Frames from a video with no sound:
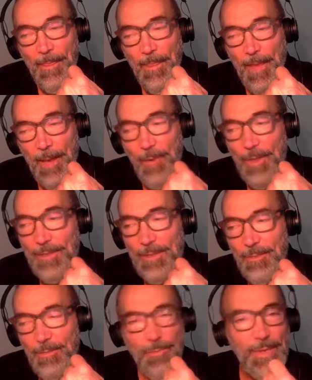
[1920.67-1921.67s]
I want to
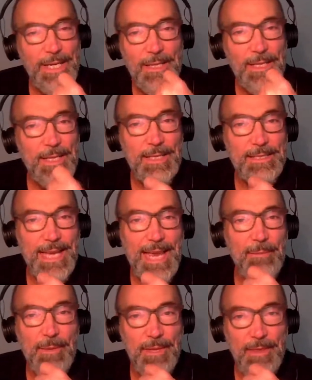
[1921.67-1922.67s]
really
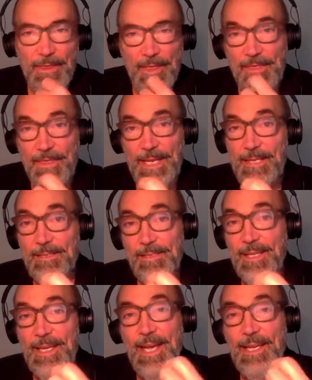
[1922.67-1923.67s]
examine the things
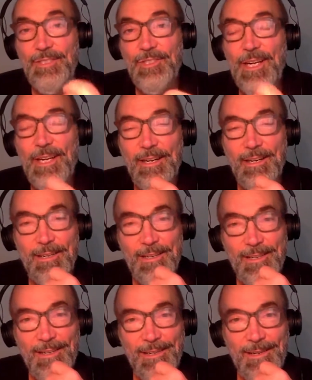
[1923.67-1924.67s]
that I share.
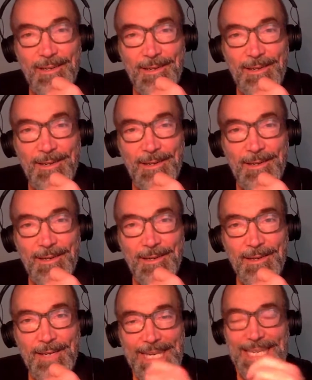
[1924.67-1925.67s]

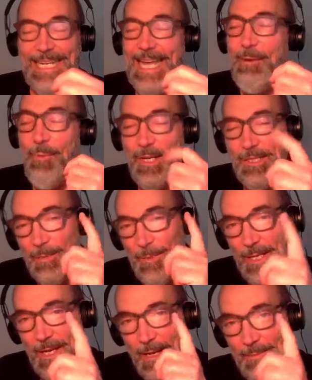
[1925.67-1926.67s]
And I want to
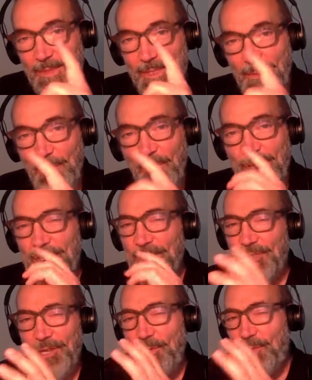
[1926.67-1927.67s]
become someone
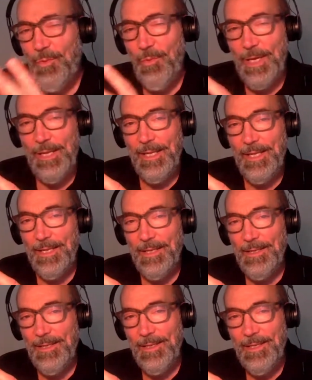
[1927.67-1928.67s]
so
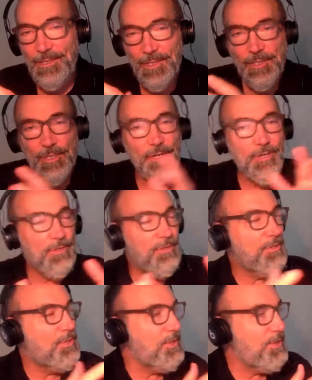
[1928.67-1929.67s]
willing to
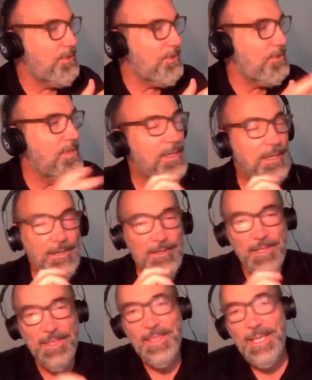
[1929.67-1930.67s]
turn to
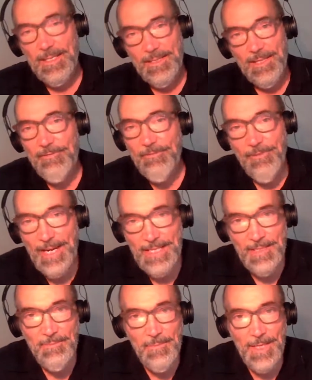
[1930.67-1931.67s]
the things that
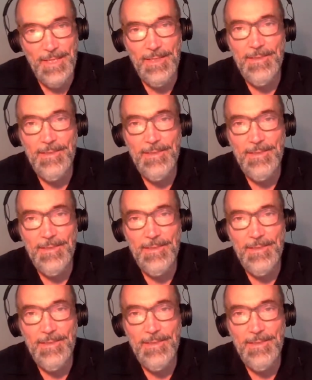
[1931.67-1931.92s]
frighten me.